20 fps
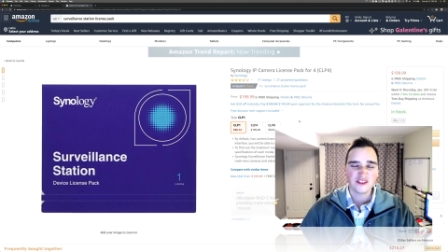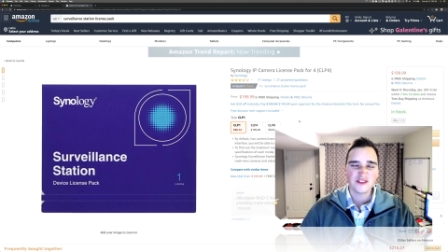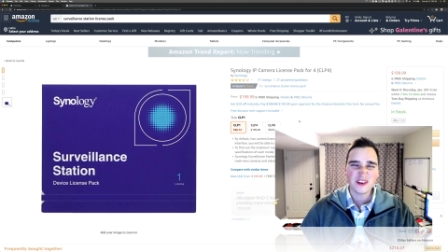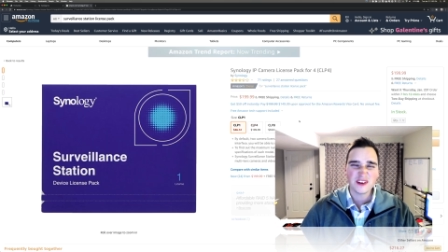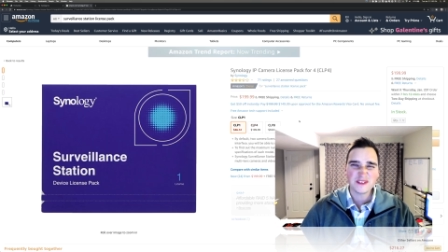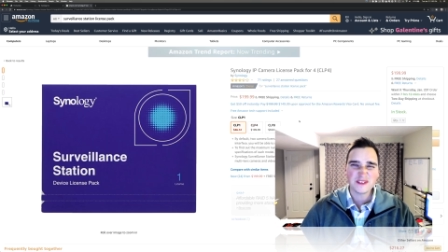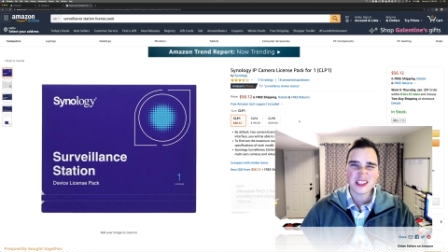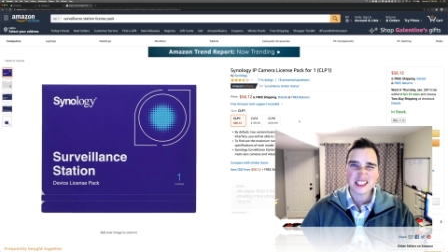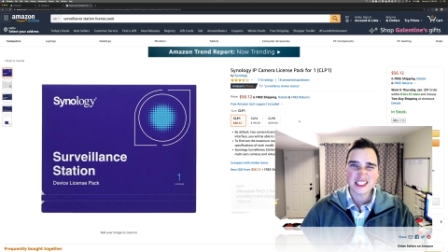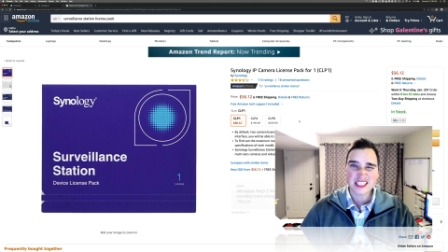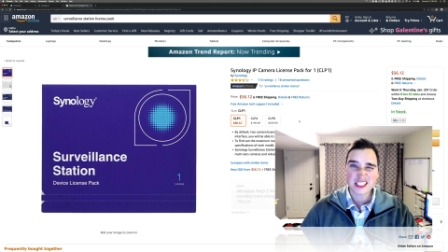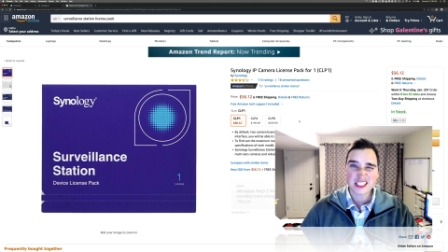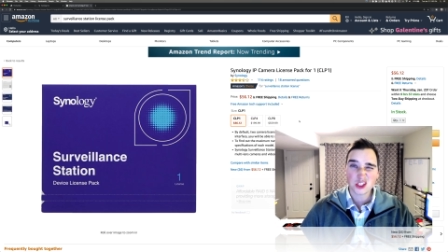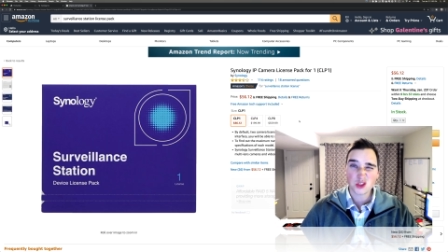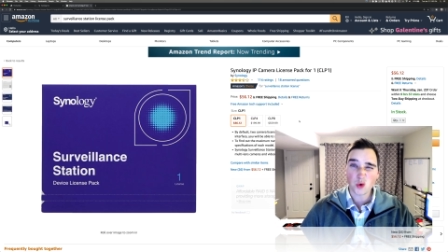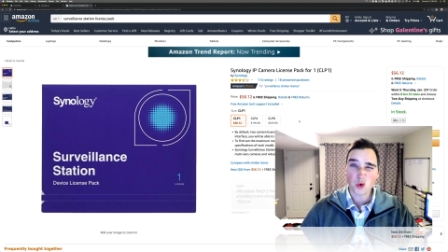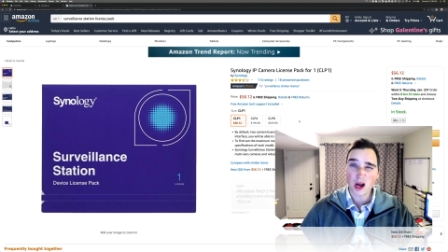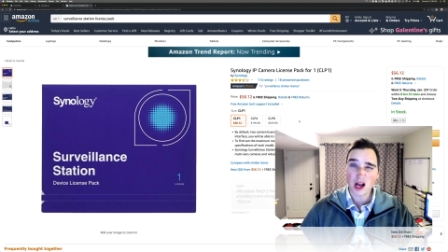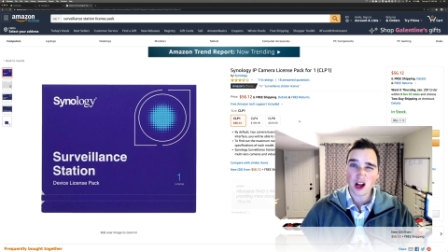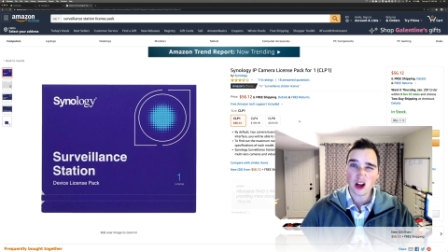
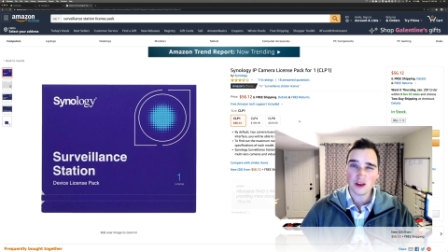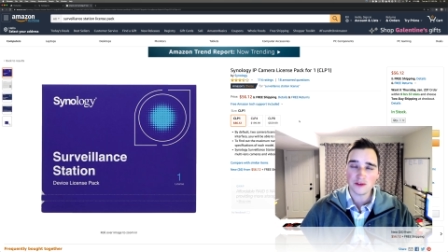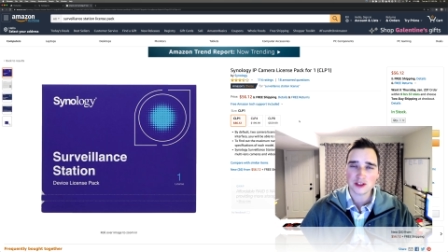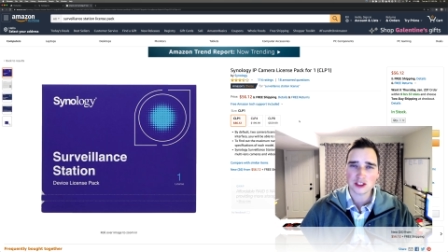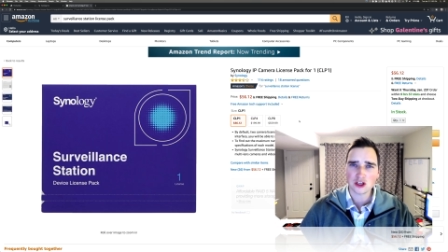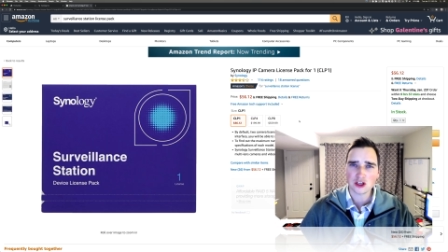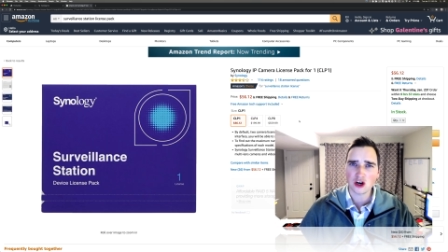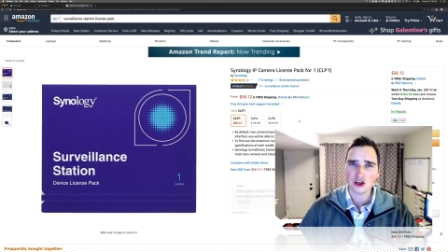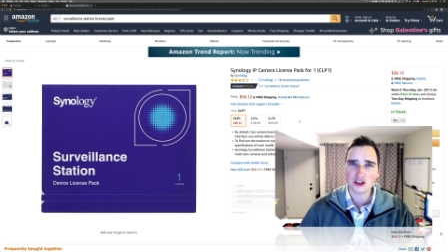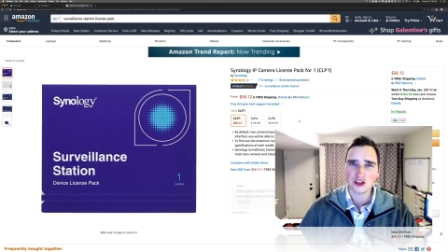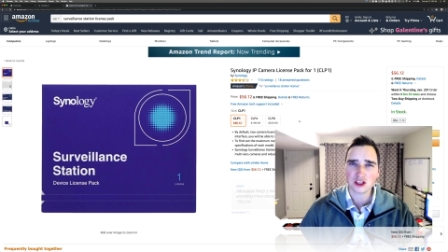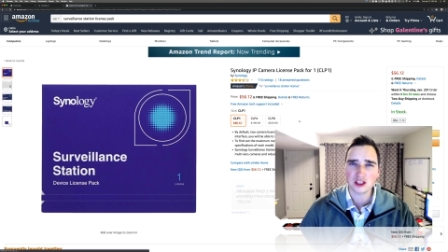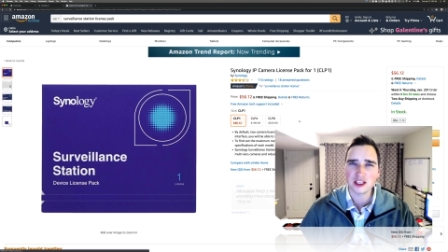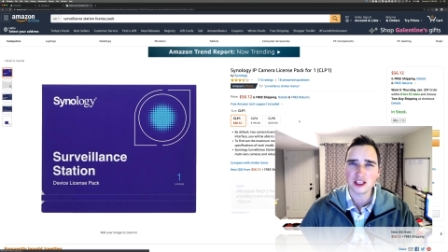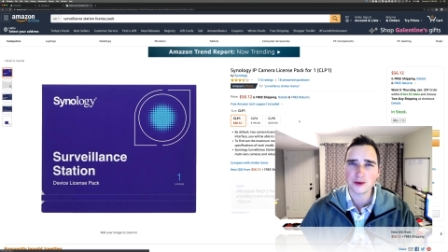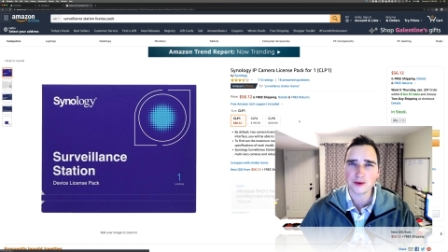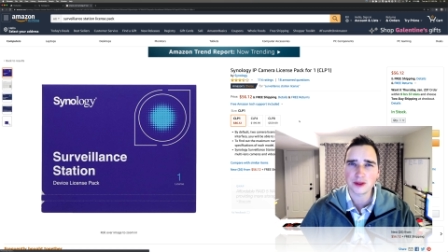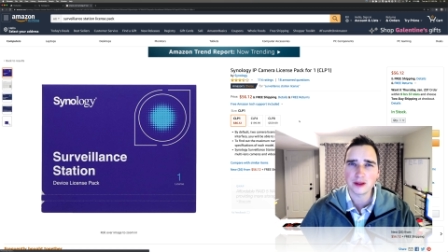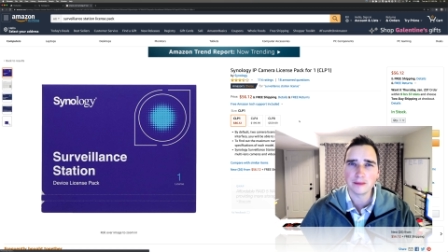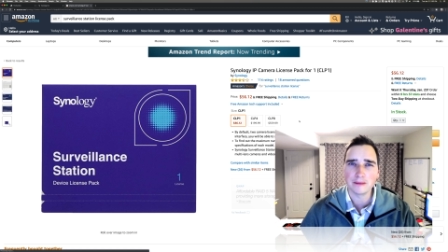5612 is hard to
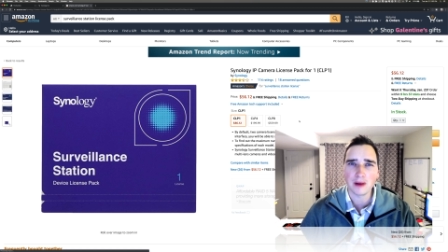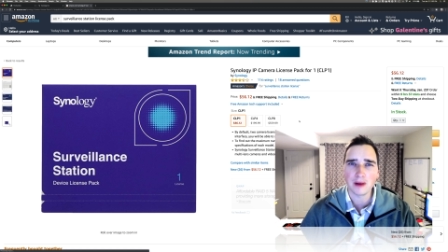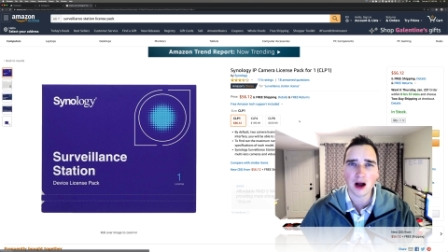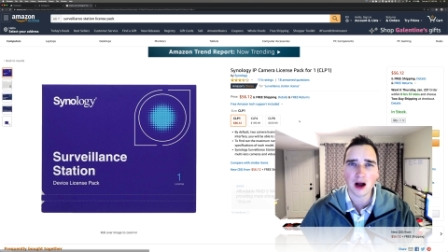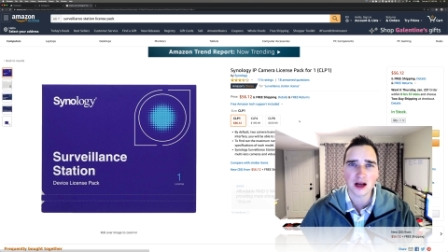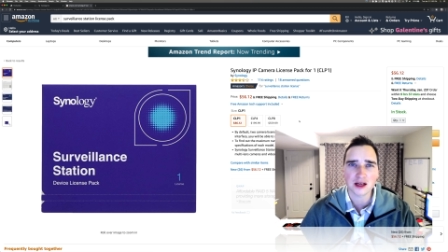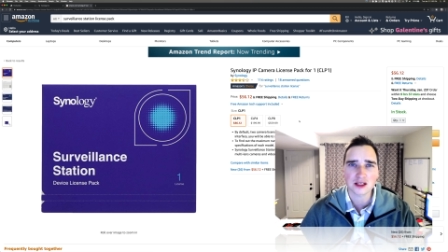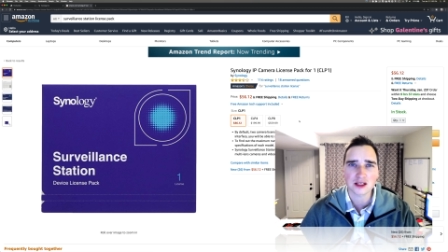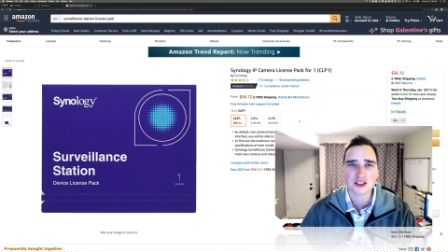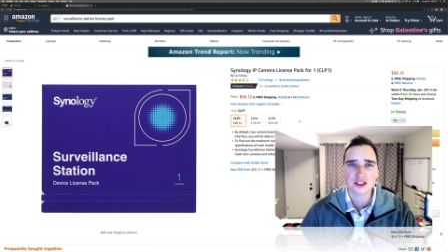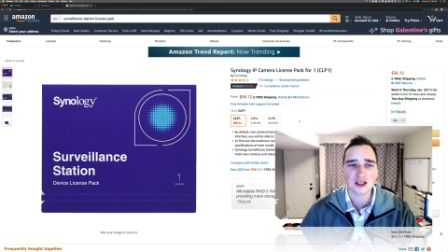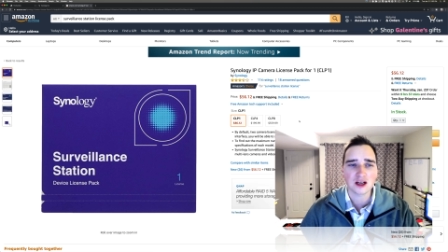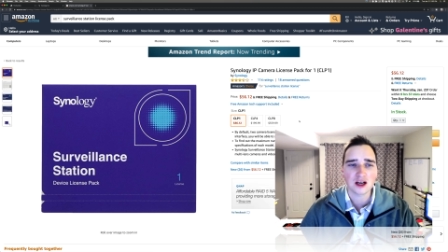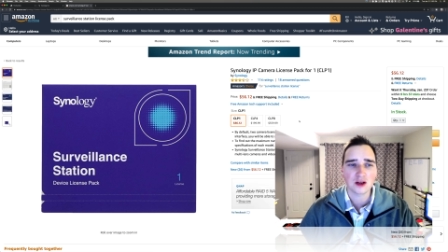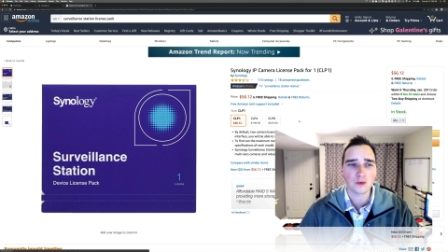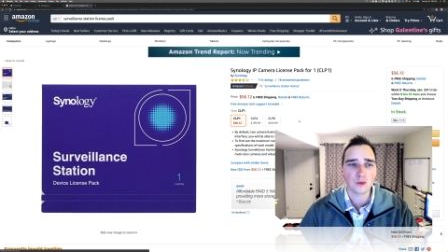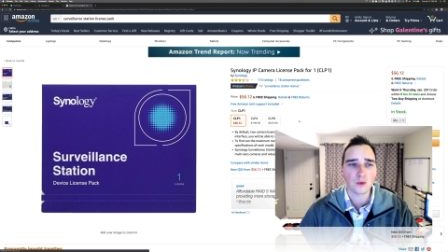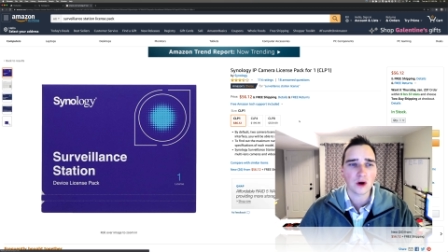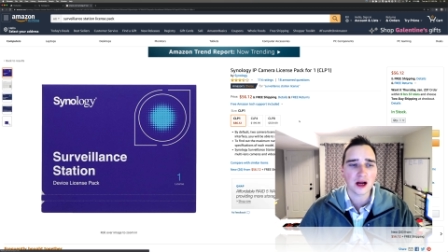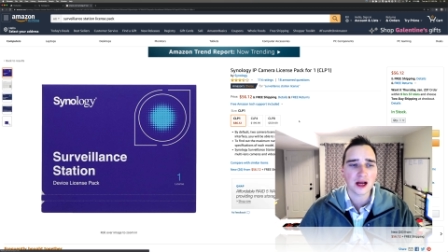clear with the boss
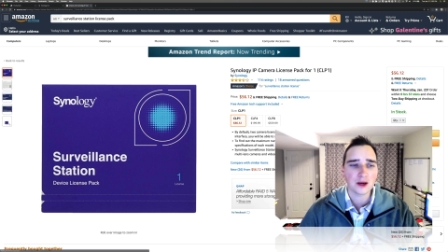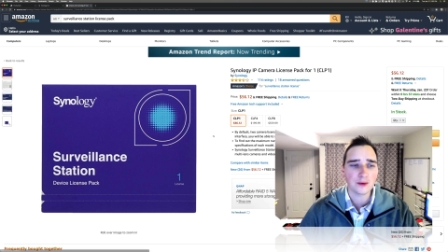on why